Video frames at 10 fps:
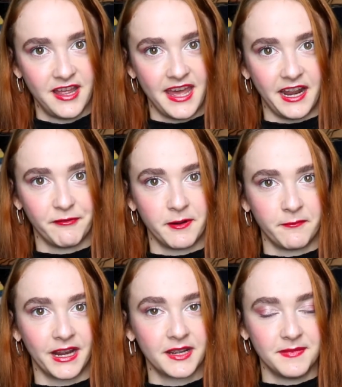and I
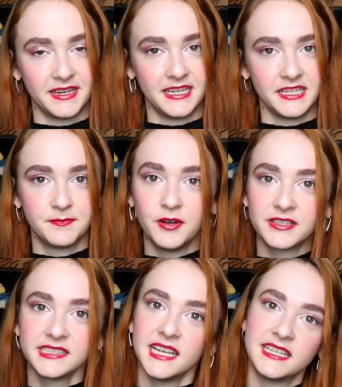recommend his
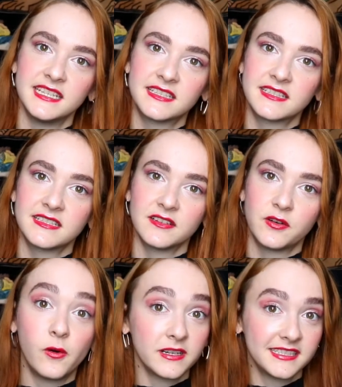books and his
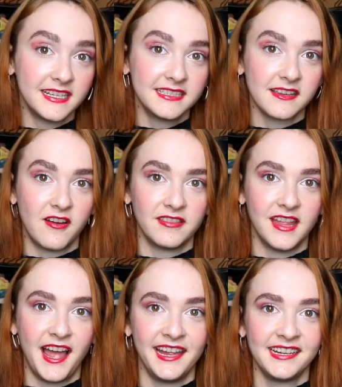courses
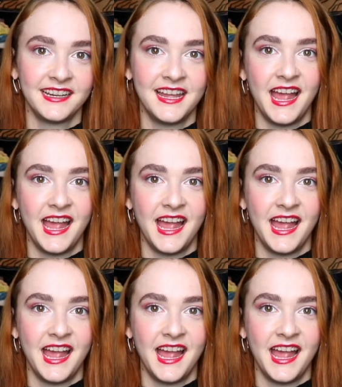online,